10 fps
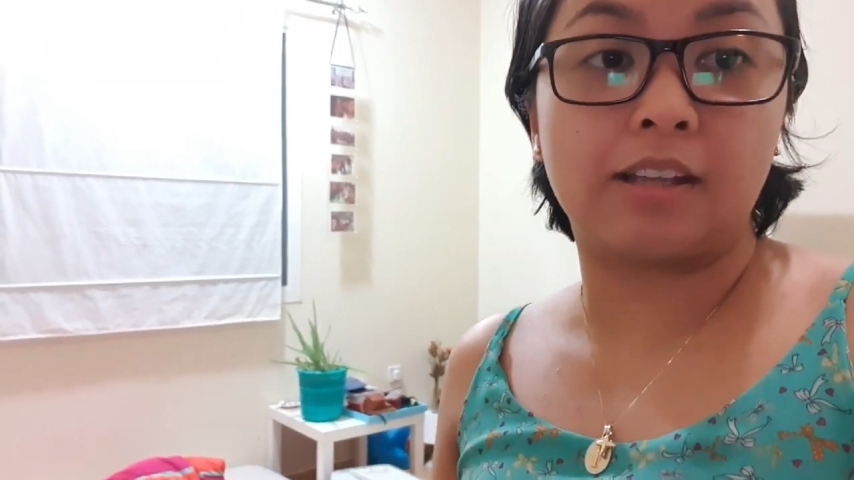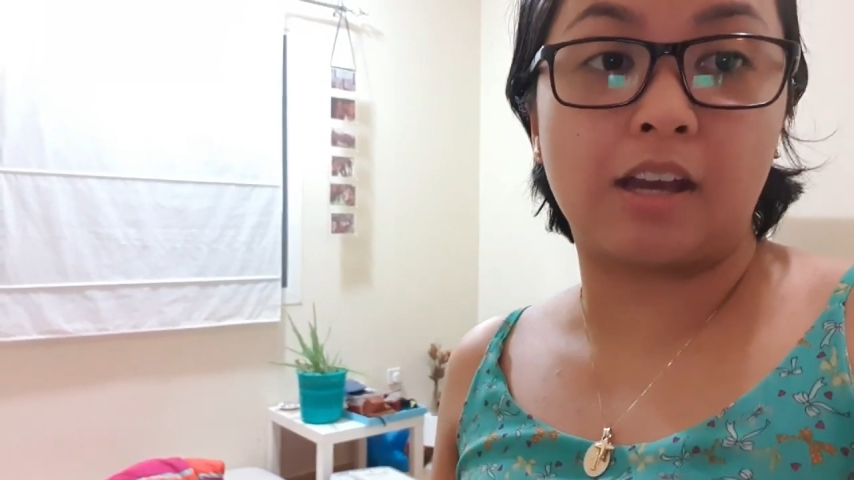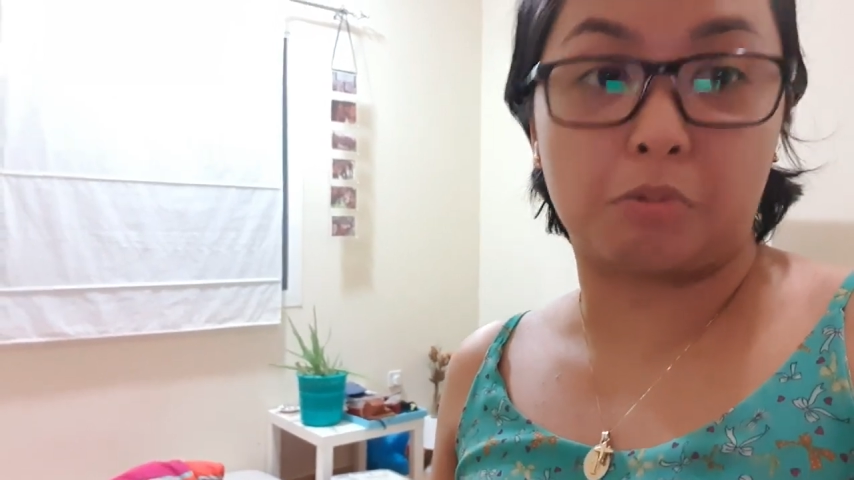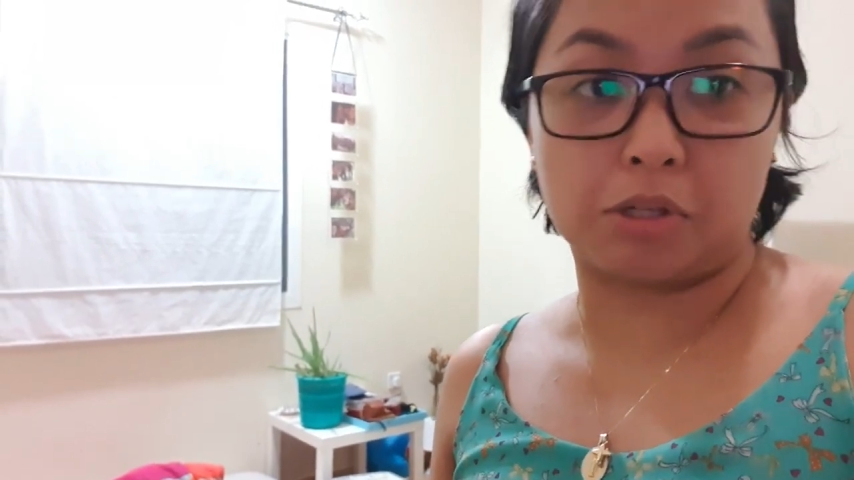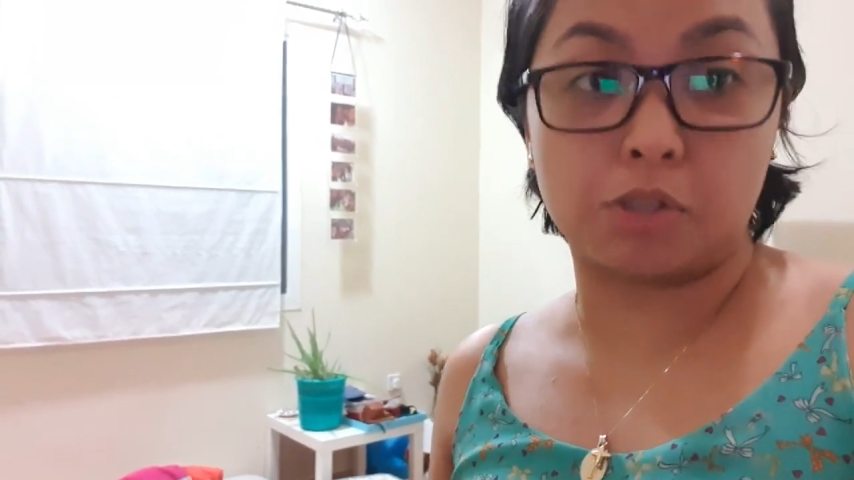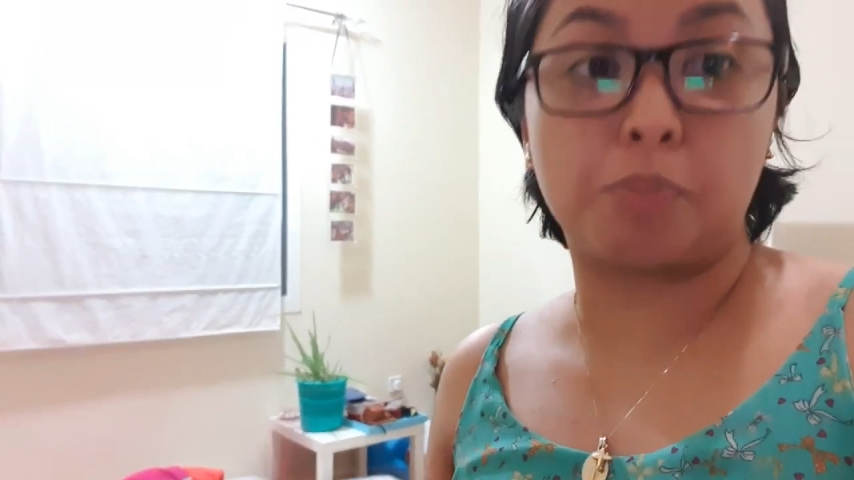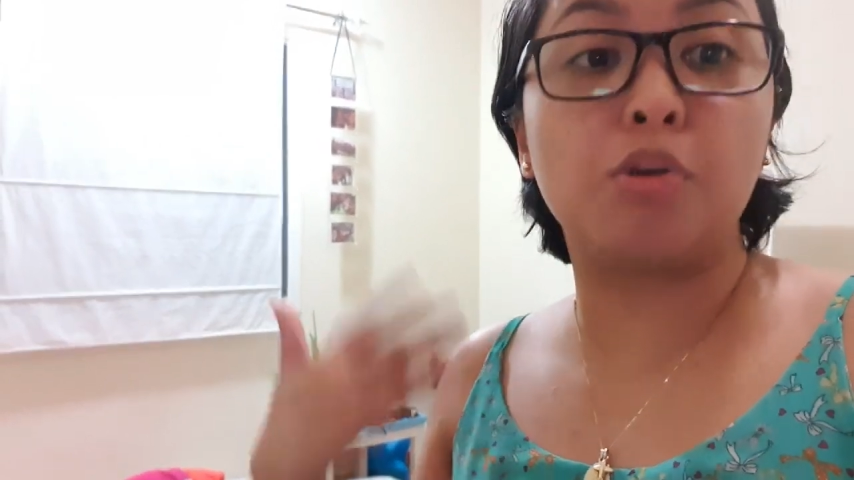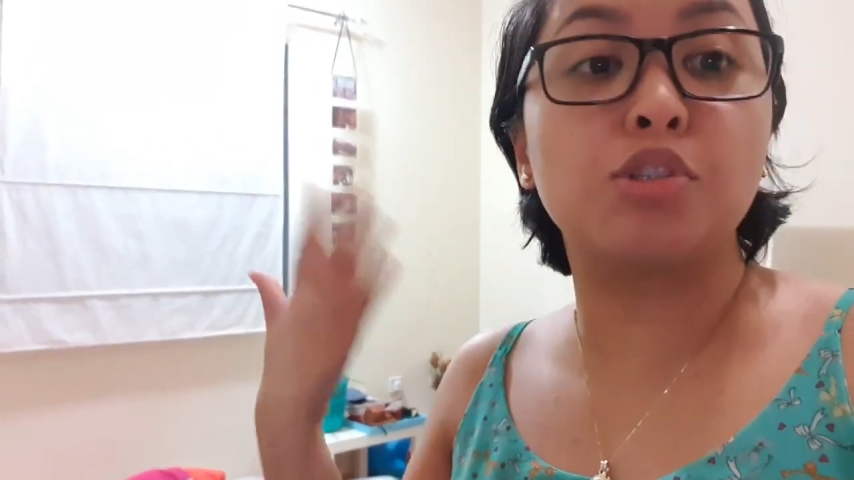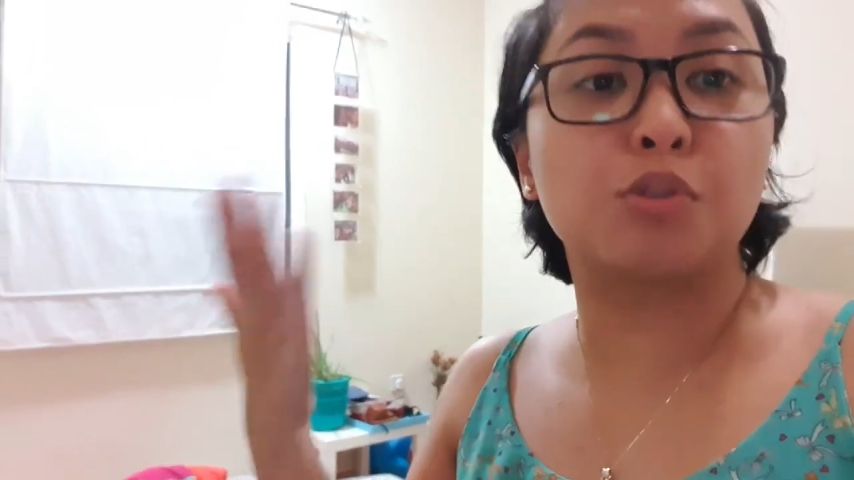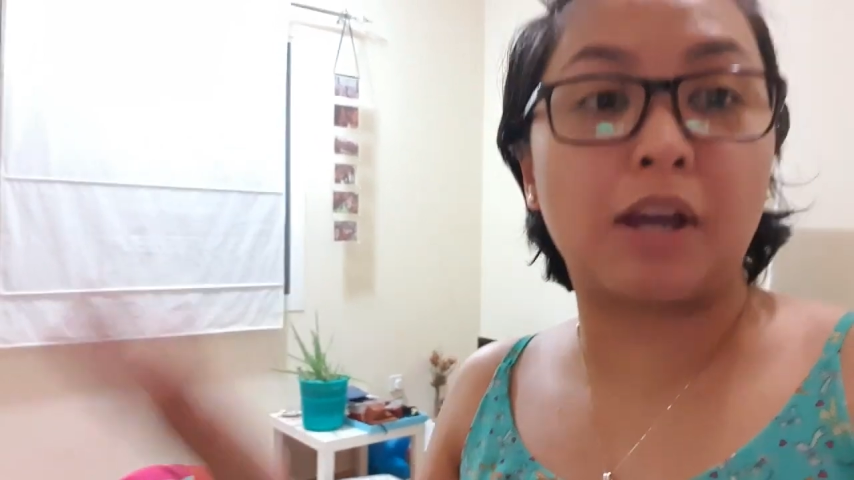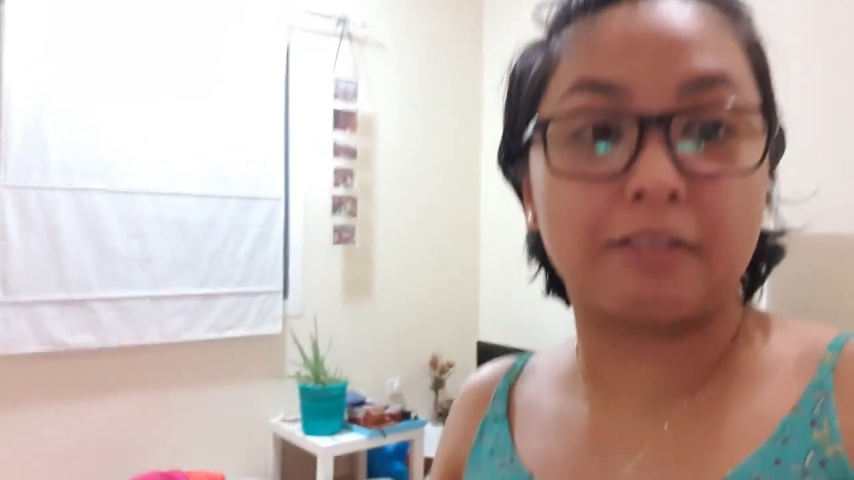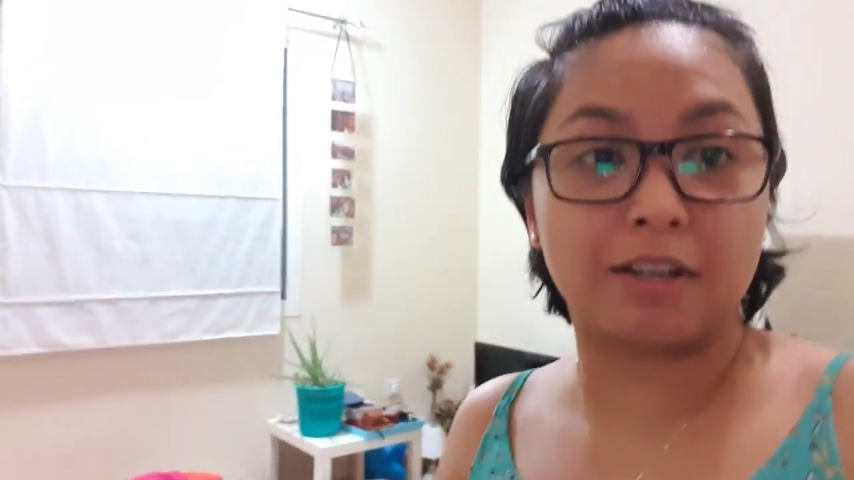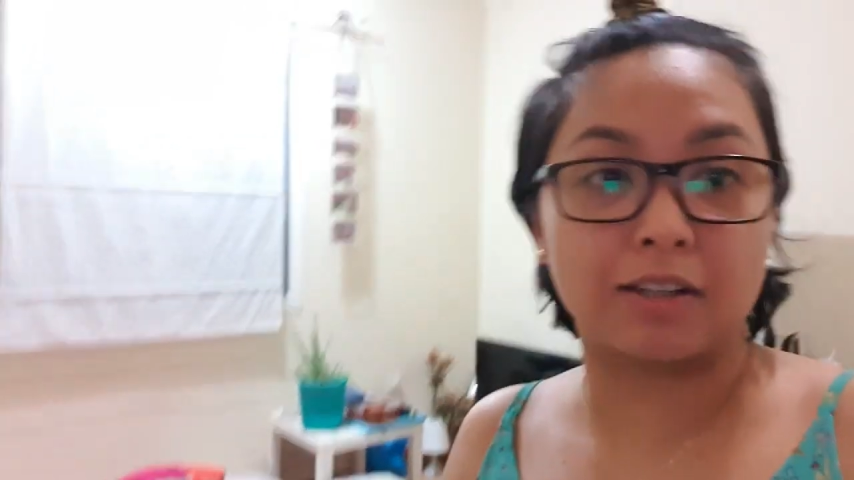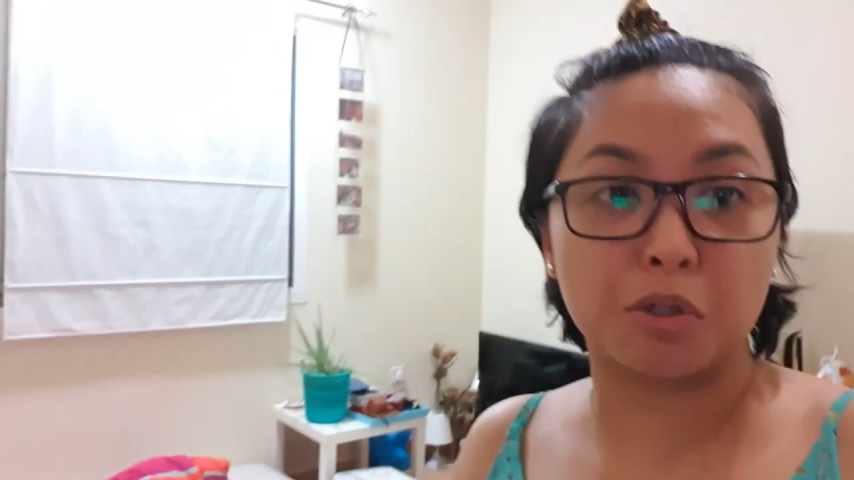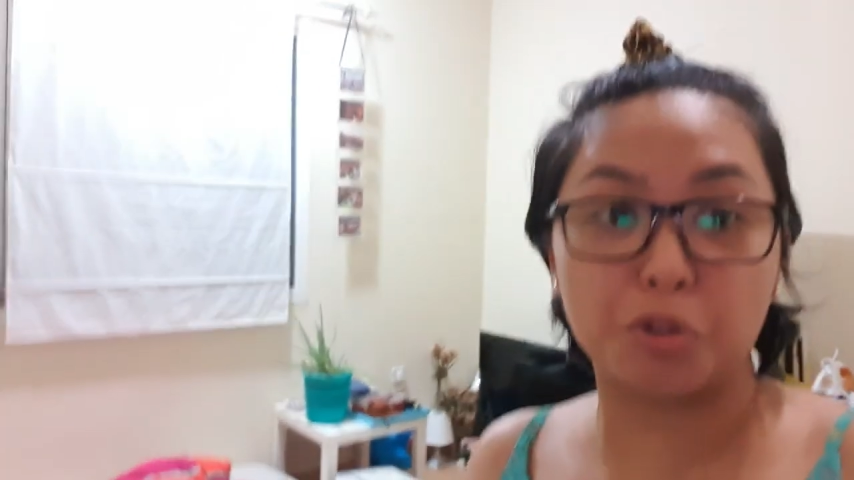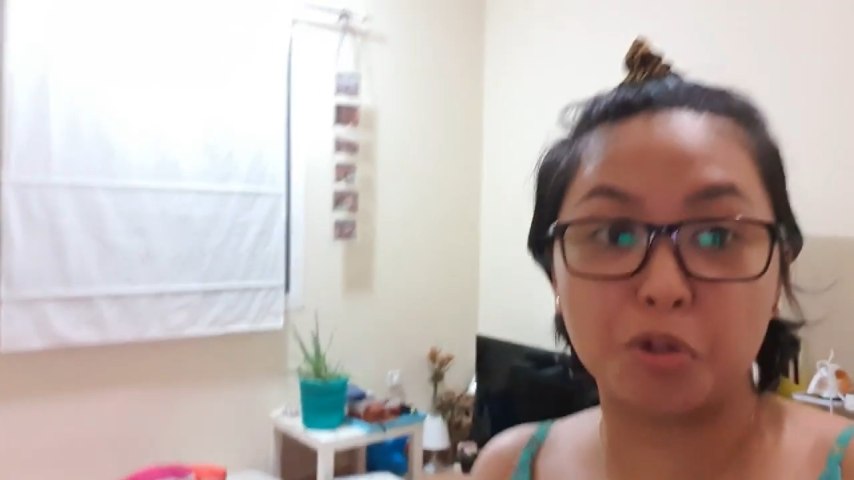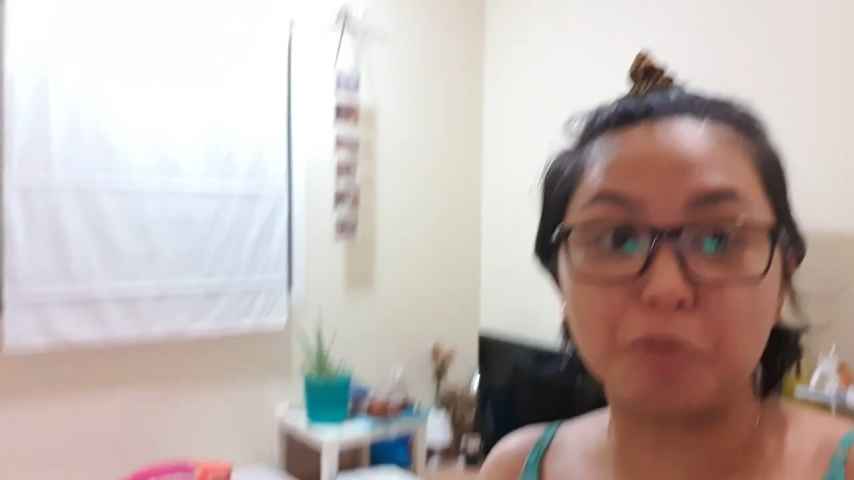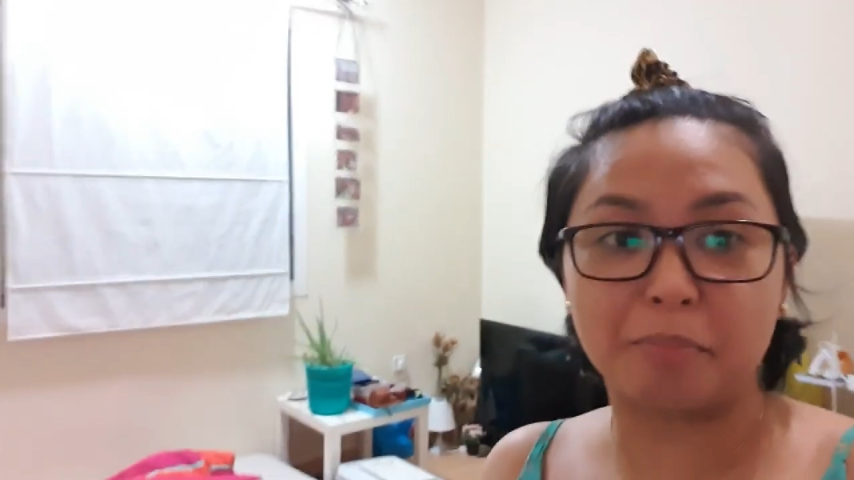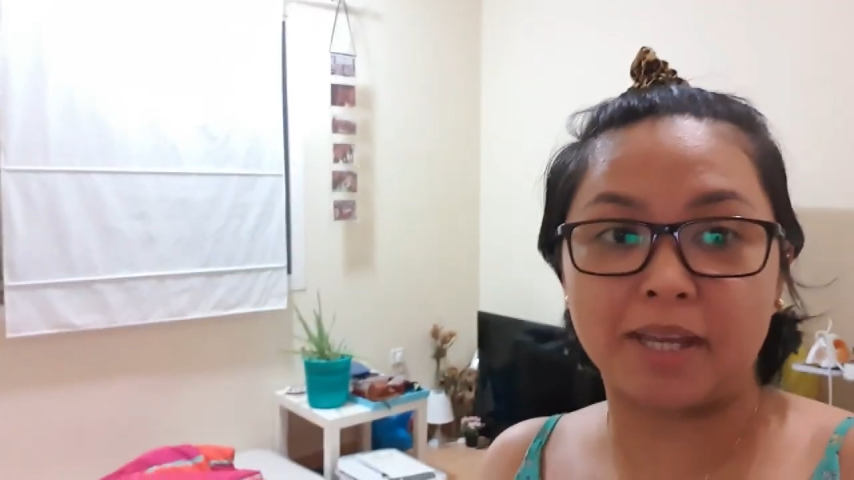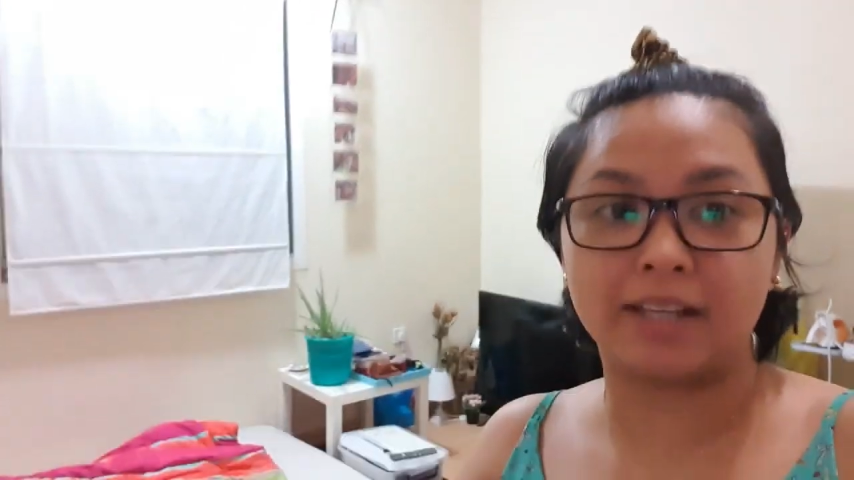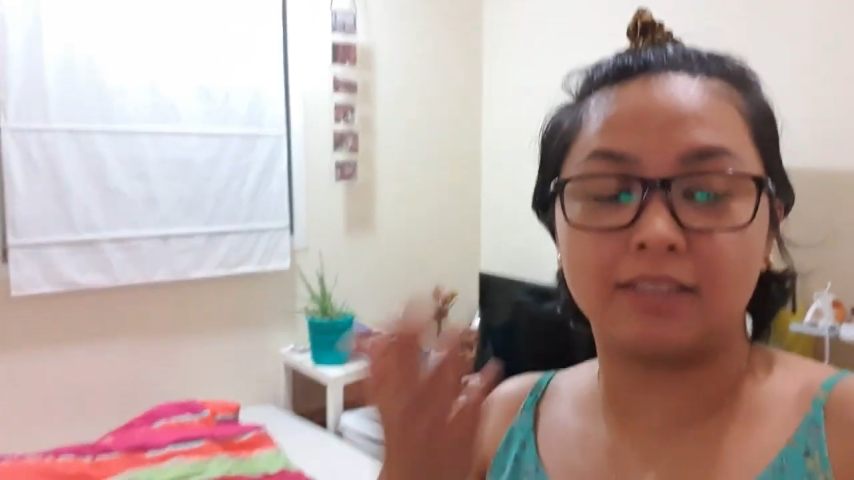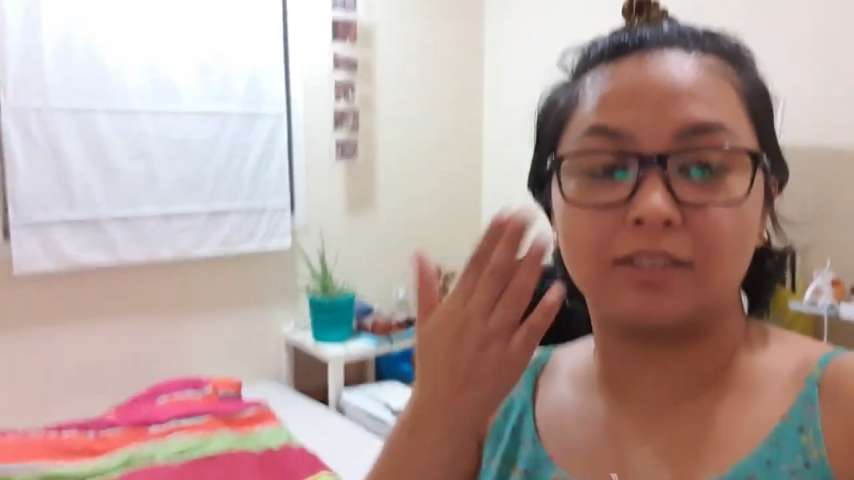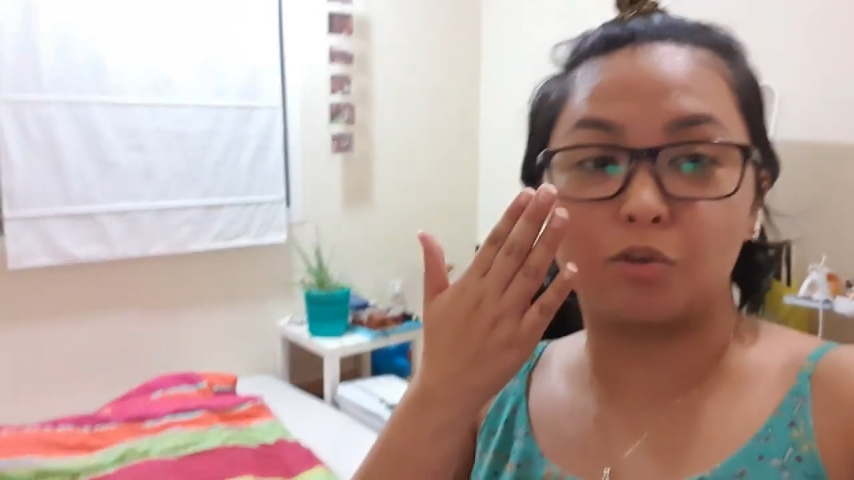I was supposed to have a roommate.